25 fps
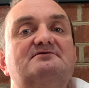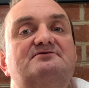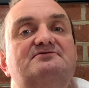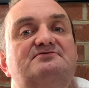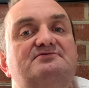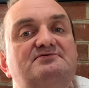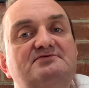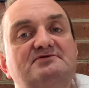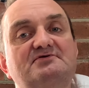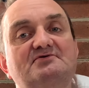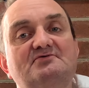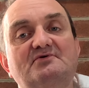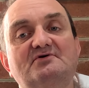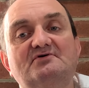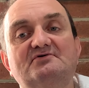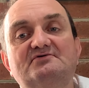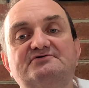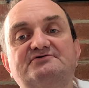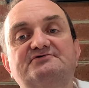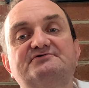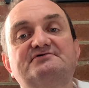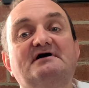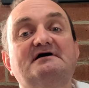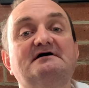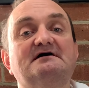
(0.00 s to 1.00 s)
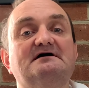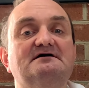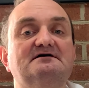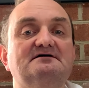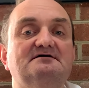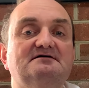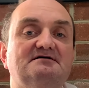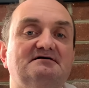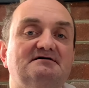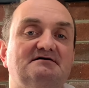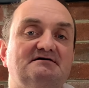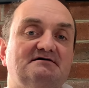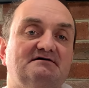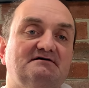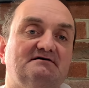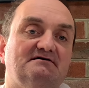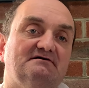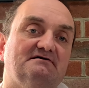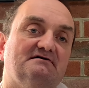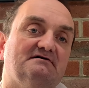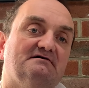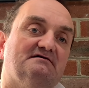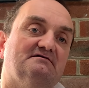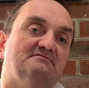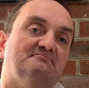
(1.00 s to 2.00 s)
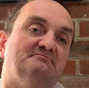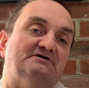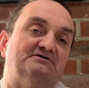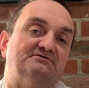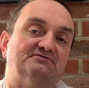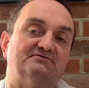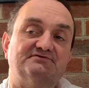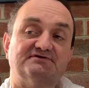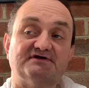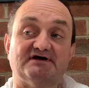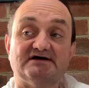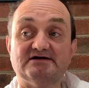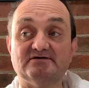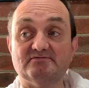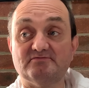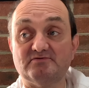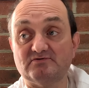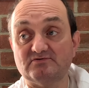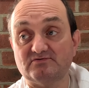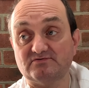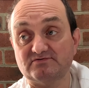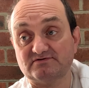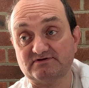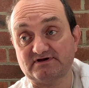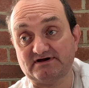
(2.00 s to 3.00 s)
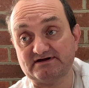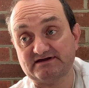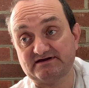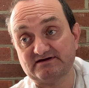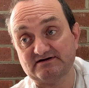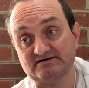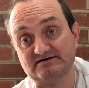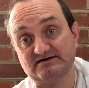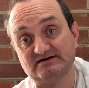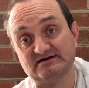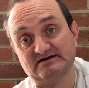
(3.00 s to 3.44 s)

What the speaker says: towards middle table, take an